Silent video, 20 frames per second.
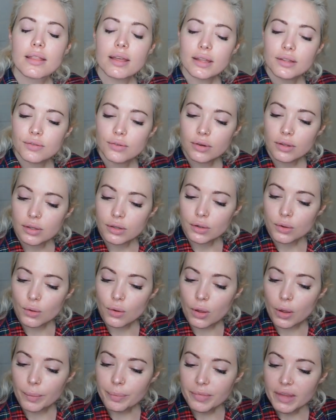That's really
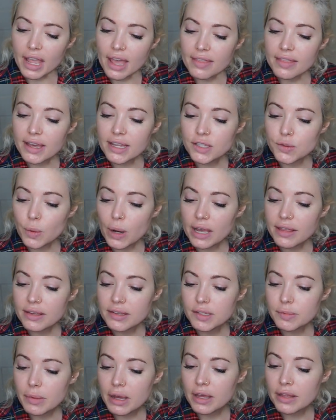cool. That's why
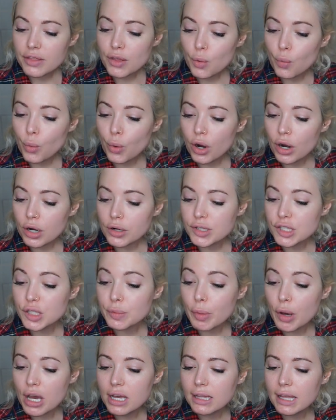this month we're
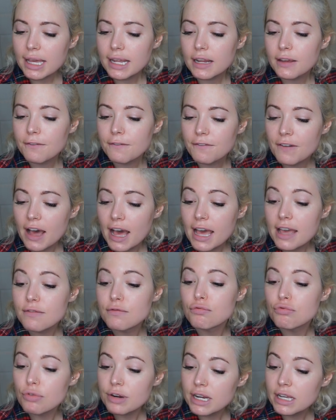spotlighting
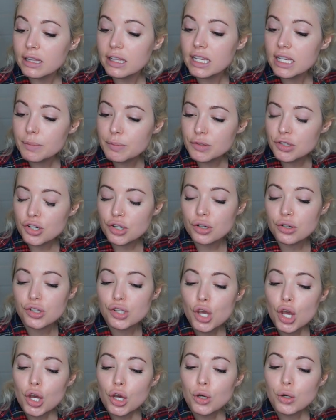five real Ipsters
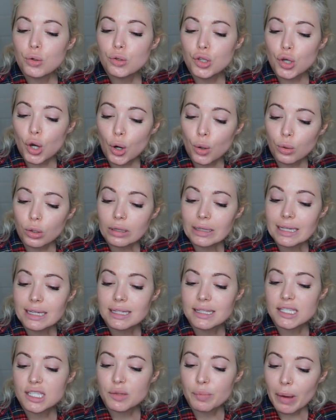who totally
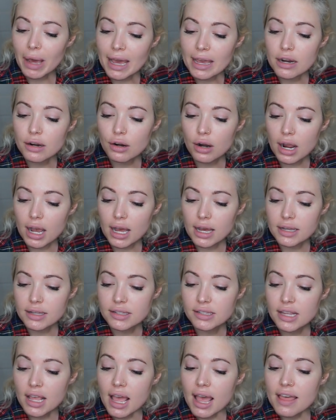inspire
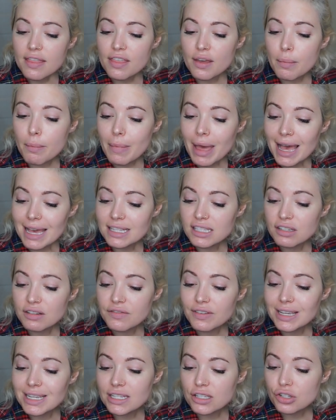us. The massive
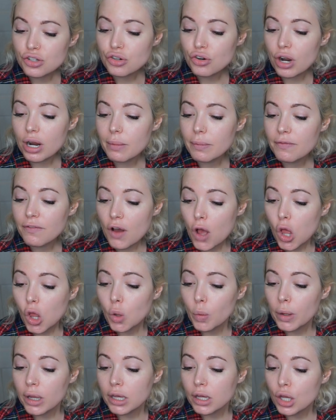Instagram
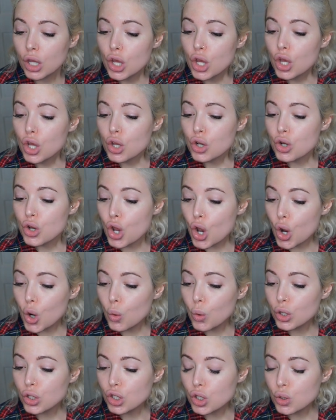following,
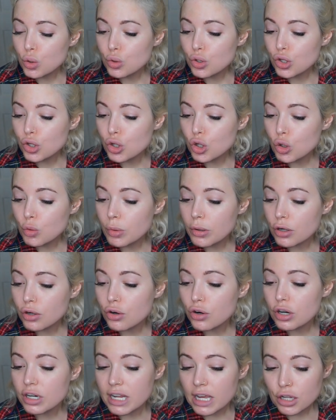no YouTube
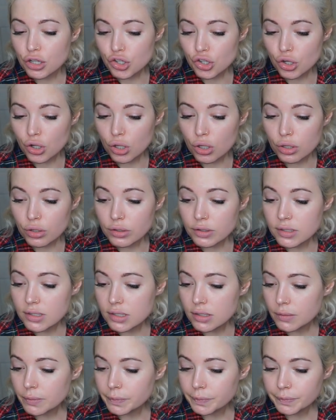
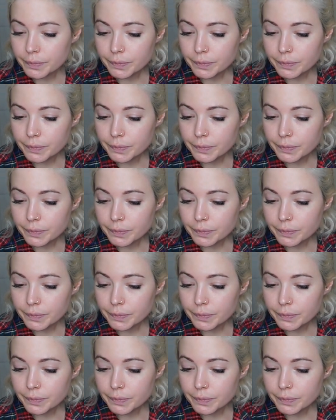credentials.